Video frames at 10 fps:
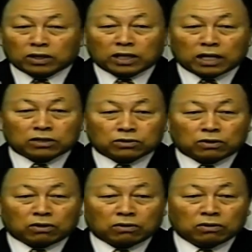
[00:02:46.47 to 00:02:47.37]
Proverbs
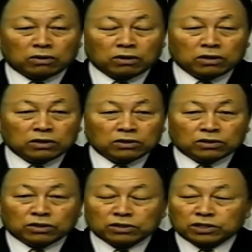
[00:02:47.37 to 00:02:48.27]
chapter 26
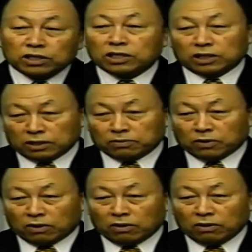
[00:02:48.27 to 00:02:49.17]
verse 9, because you
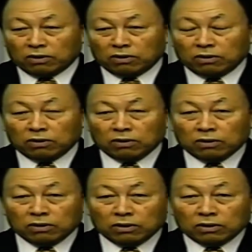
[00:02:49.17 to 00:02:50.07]
don't know this, that's why
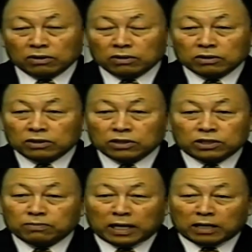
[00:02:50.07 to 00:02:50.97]
the more you go
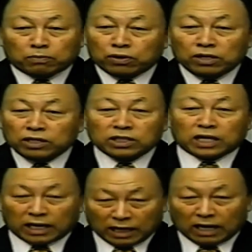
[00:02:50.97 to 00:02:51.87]
to church, your
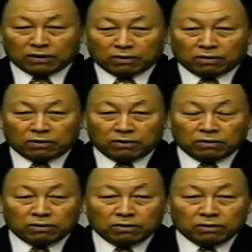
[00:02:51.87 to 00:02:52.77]
personality becomes
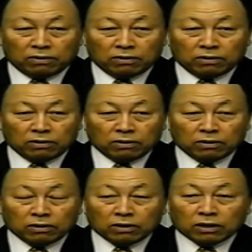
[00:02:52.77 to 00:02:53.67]
bad, your
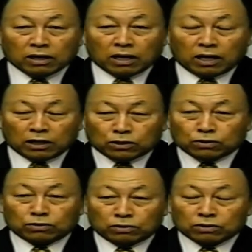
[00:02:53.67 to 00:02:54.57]
household doesn't do
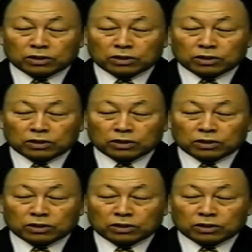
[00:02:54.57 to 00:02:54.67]
well,